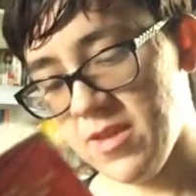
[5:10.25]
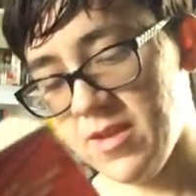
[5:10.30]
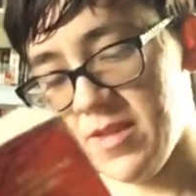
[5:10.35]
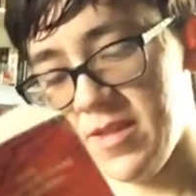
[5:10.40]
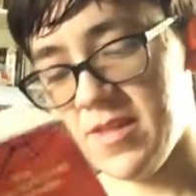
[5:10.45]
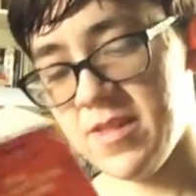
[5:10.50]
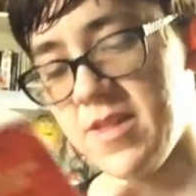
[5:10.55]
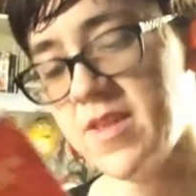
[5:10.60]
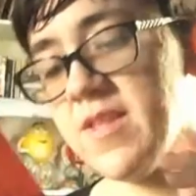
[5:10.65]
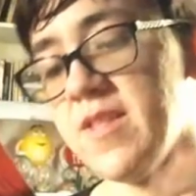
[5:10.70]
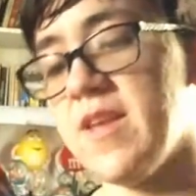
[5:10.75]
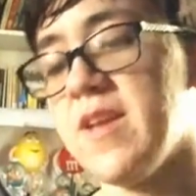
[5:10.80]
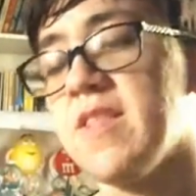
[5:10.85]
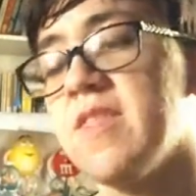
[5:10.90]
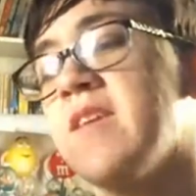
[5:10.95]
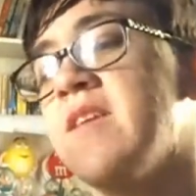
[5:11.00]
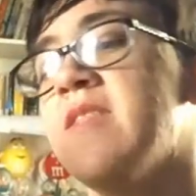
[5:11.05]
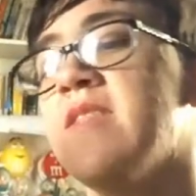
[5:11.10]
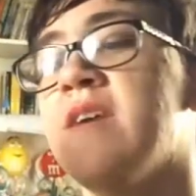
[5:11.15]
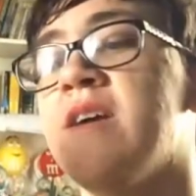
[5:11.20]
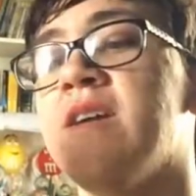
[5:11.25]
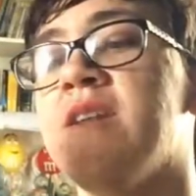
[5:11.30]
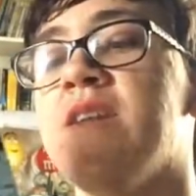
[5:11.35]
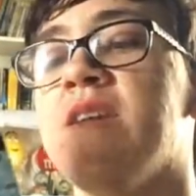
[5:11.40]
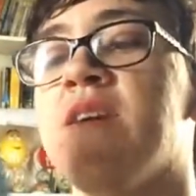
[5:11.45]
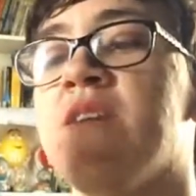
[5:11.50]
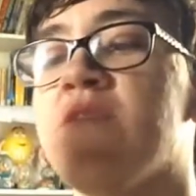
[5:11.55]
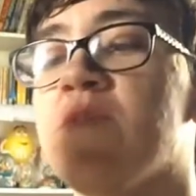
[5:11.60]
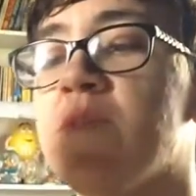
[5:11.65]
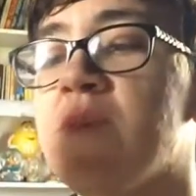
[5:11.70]
He says, I think the
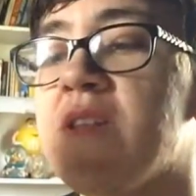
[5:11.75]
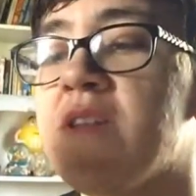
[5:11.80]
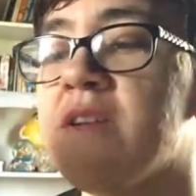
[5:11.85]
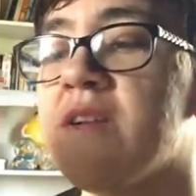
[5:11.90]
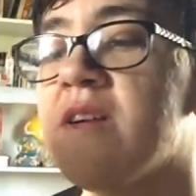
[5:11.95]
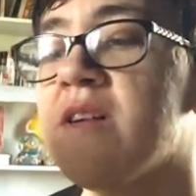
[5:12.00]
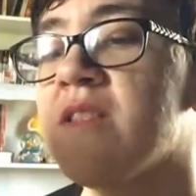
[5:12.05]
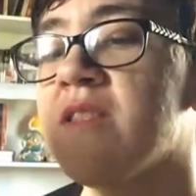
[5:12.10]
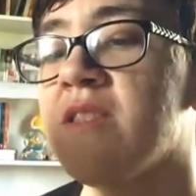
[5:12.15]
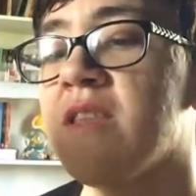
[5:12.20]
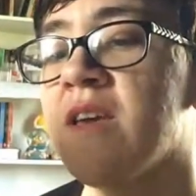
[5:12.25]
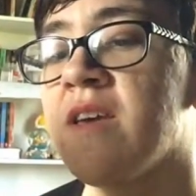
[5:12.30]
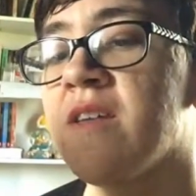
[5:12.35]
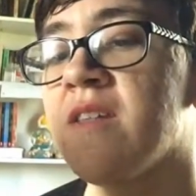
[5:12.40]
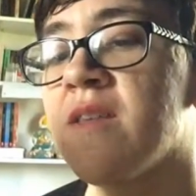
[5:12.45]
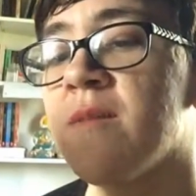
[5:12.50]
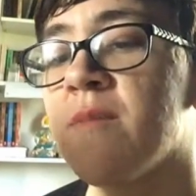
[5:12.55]
idea of a mental health day is